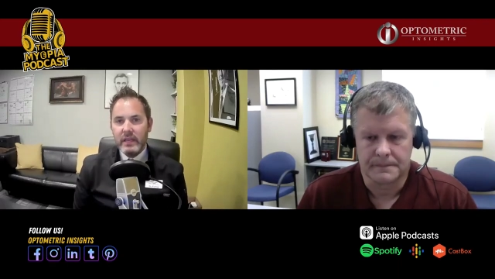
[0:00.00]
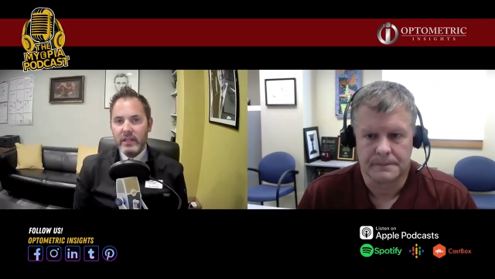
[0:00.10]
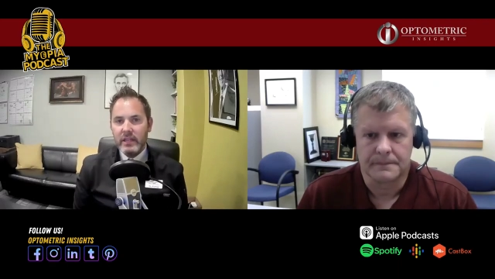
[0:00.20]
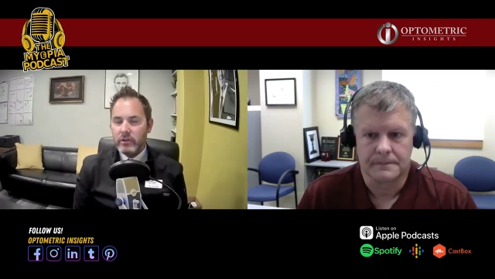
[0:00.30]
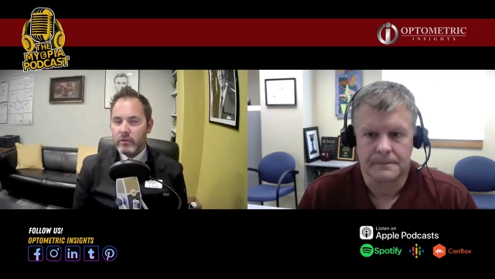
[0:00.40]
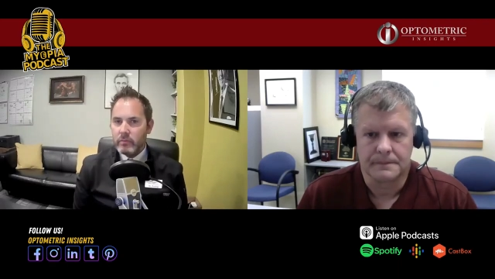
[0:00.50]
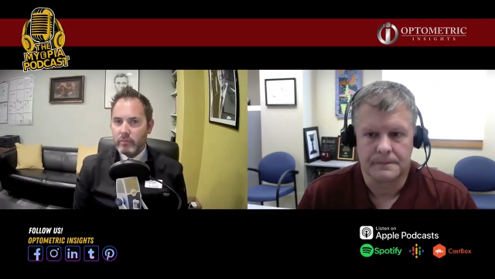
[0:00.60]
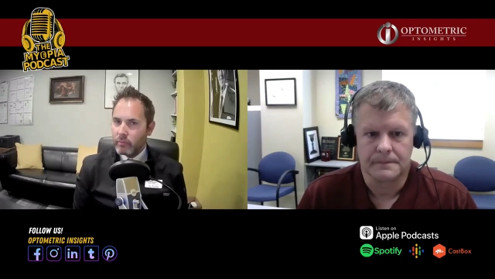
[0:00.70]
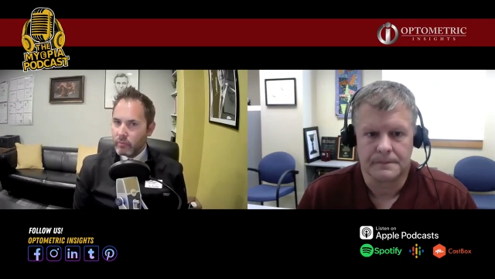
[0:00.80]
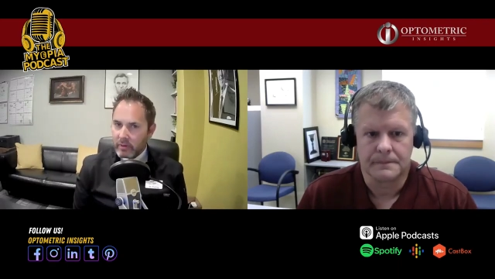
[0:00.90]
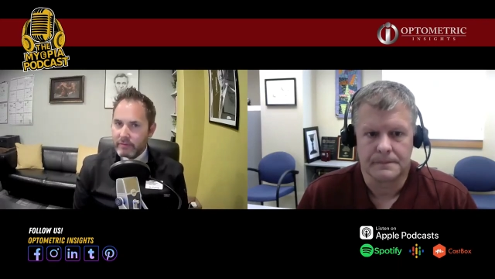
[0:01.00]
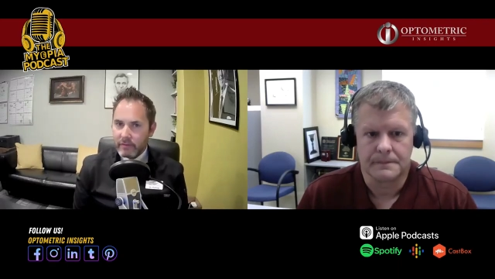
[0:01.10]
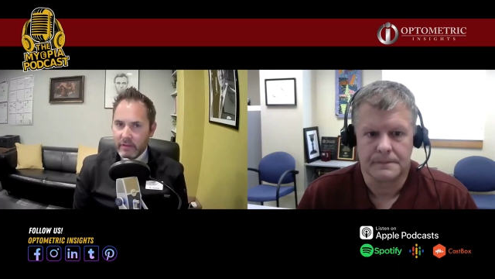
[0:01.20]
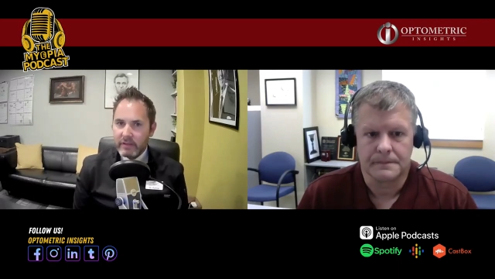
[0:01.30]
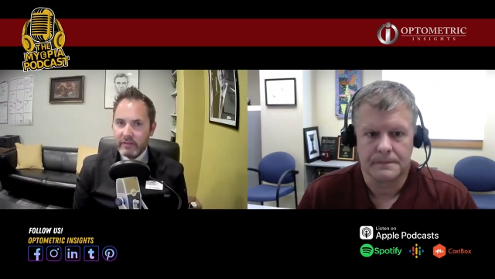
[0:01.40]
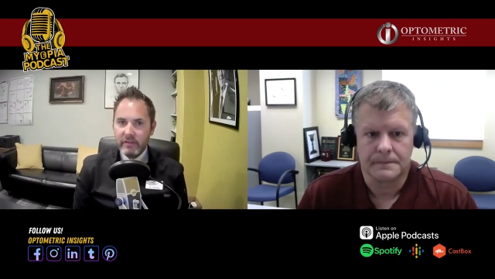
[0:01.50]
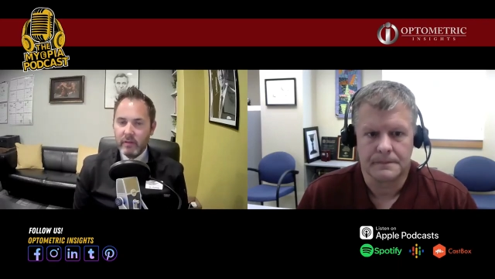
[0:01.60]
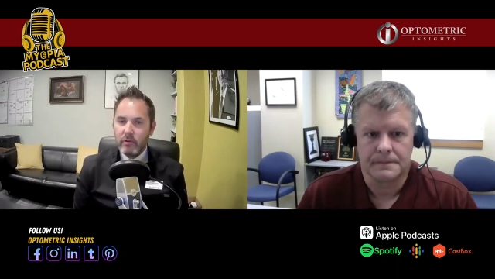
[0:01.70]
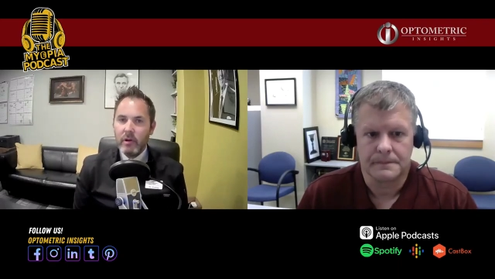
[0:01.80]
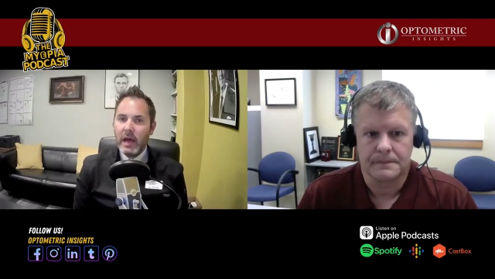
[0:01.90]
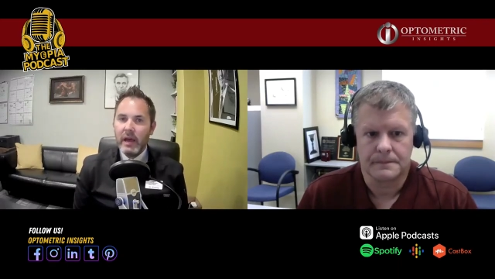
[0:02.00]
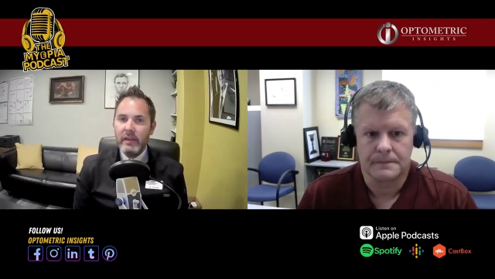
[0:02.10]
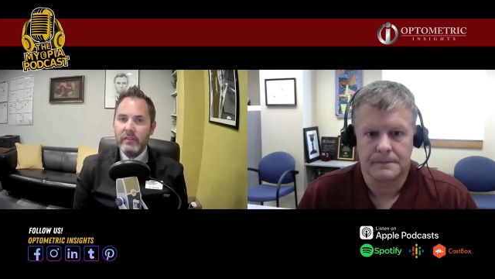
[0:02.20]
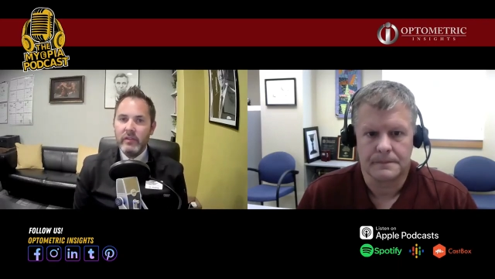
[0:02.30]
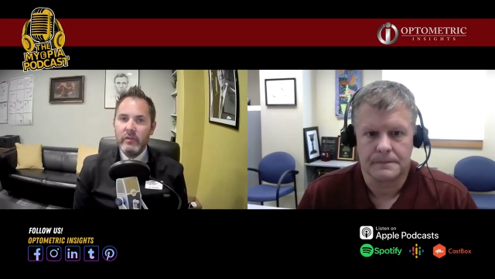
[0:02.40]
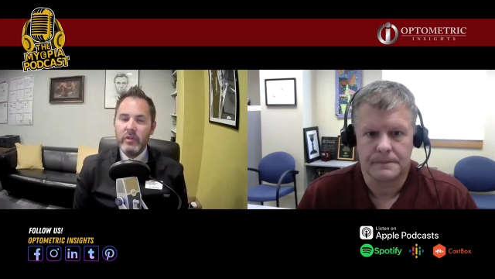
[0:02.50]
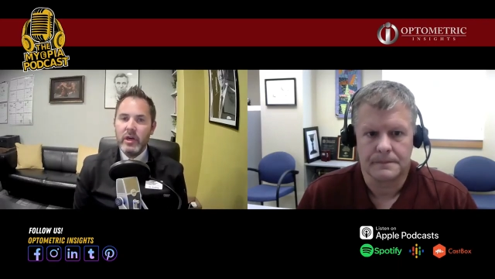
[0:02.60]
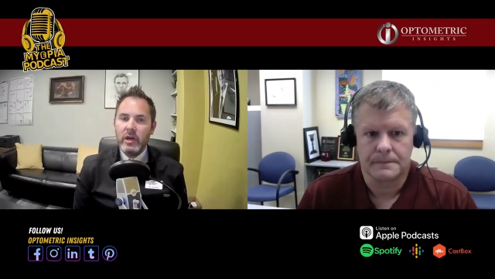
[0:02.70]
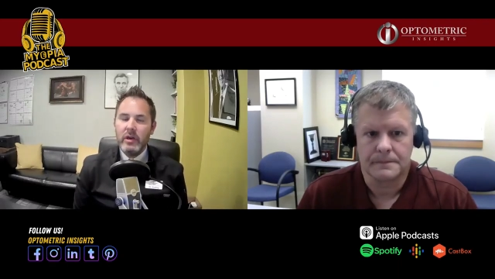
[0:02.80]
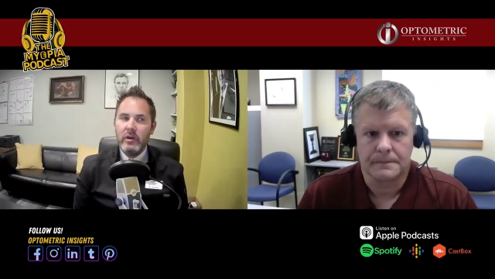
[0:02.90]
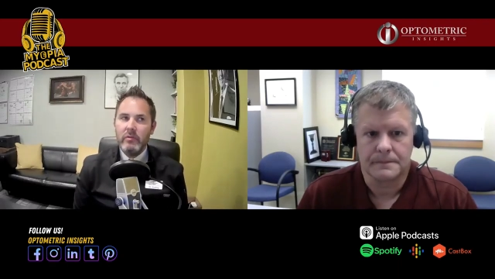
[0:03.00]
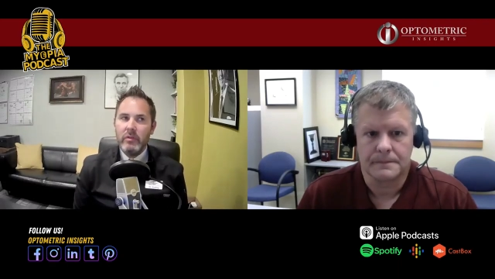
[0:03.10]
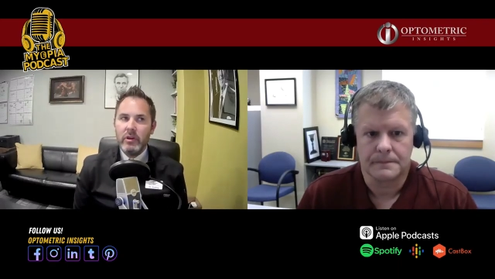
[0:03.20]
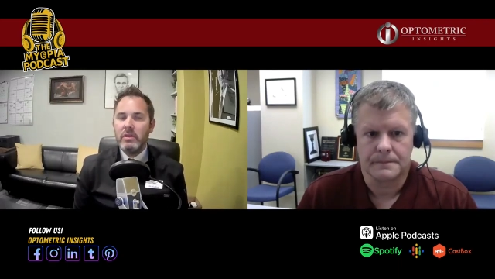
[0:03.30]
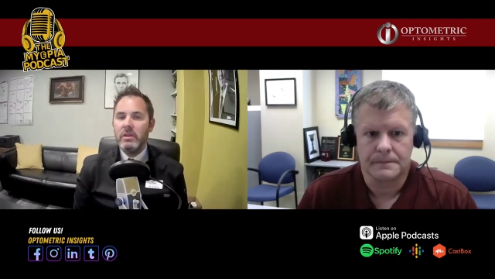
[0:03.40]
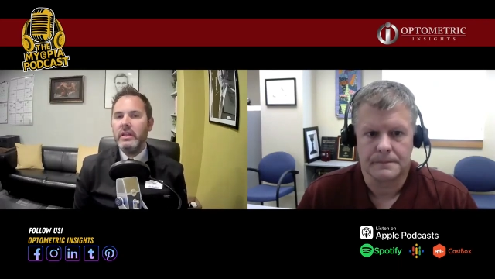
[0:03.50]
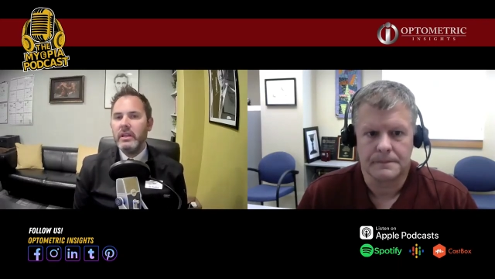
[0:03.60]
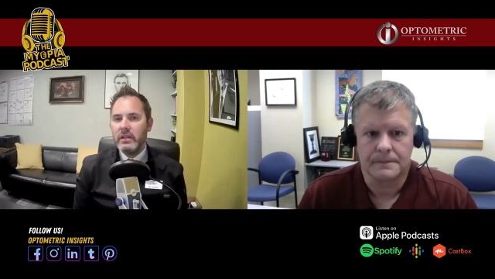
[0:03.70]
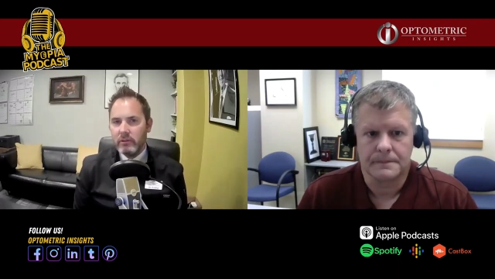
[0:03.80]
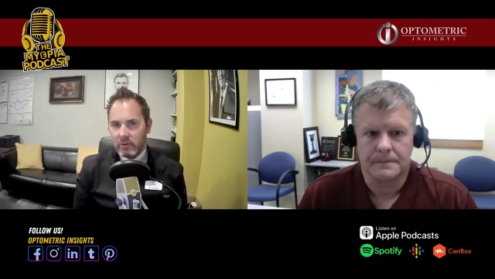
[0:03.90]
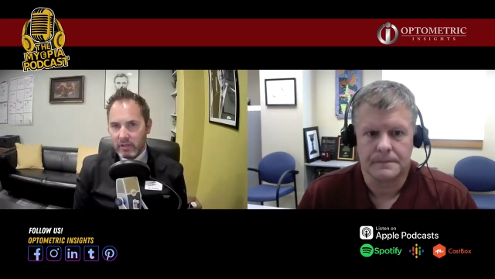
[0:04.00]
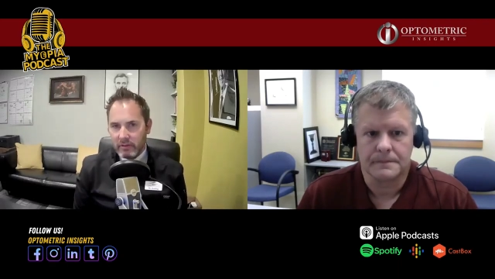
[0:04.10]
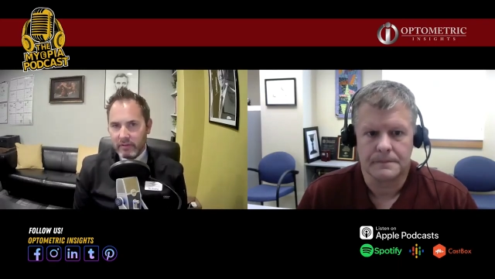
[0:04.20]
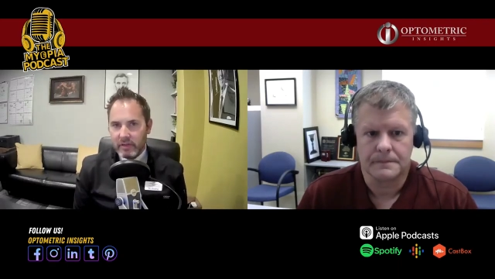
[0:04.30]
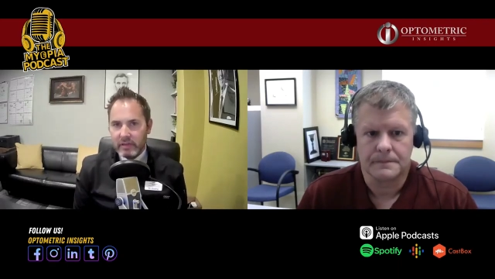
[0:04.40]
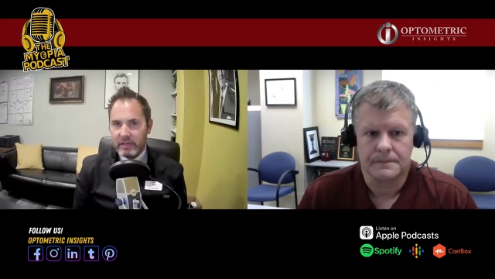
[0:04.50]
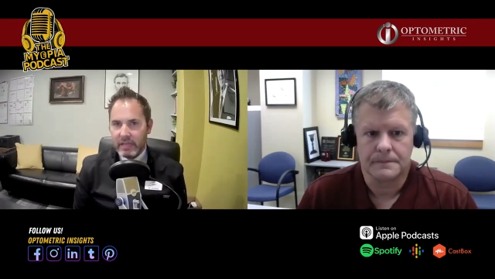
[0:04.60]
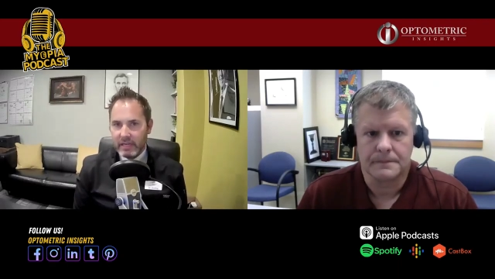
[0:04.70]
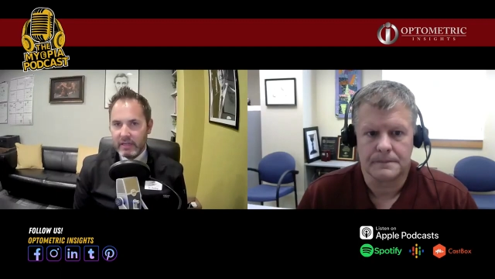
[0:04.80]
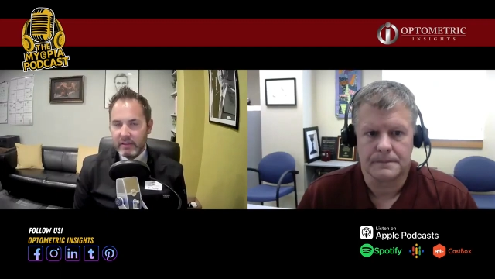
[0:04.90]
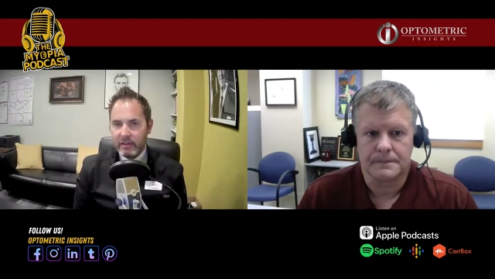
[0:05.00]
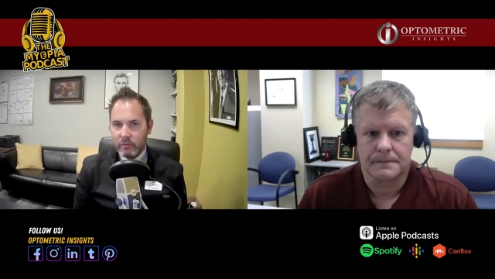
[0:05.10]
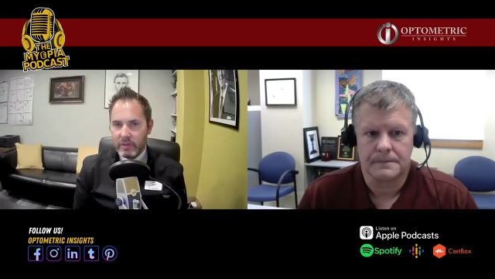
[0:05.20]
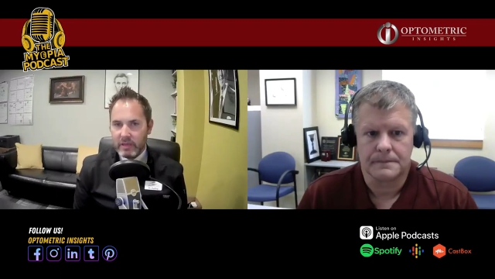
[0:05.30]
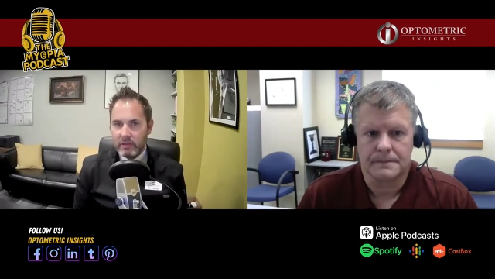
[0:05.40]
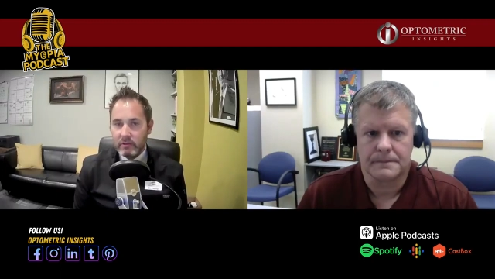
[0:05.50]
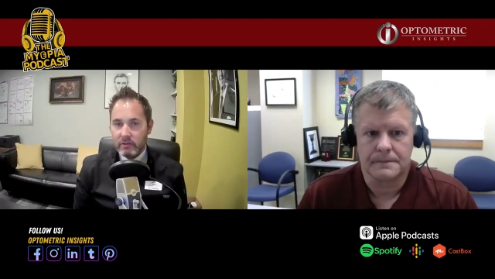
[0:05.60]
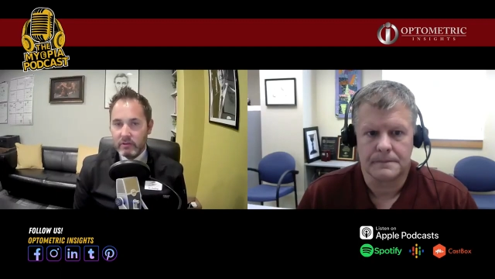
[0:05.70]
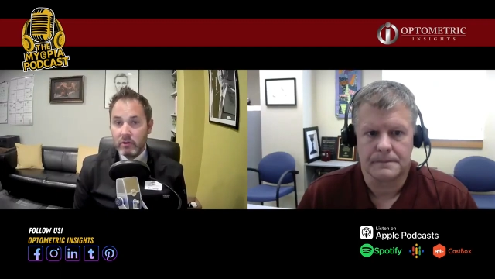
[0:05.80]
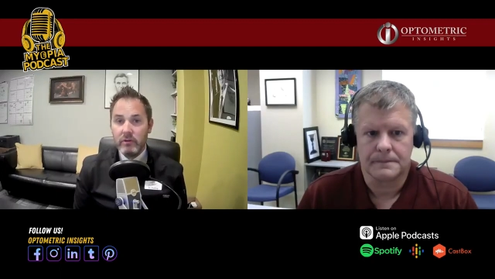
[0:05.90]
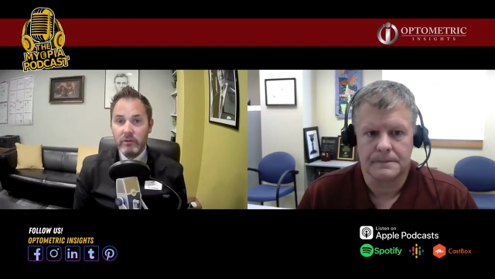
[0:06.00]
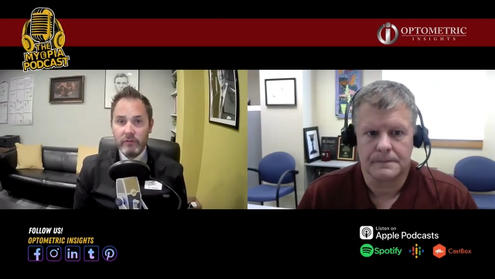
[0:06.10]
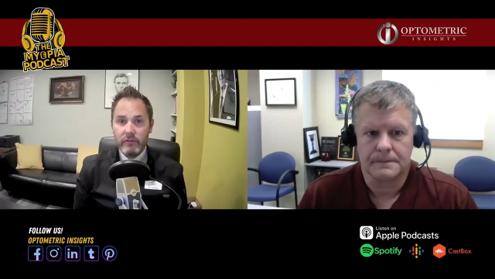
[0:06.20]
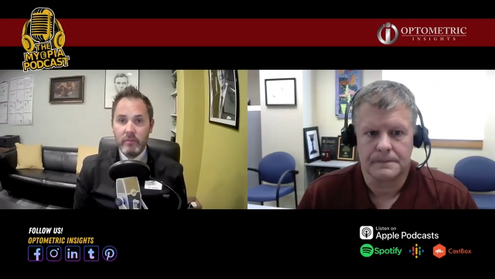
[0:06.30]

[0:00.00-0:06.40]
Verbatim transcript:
Speaker 1: can you briefly summarize the the clinically relevant data that we learned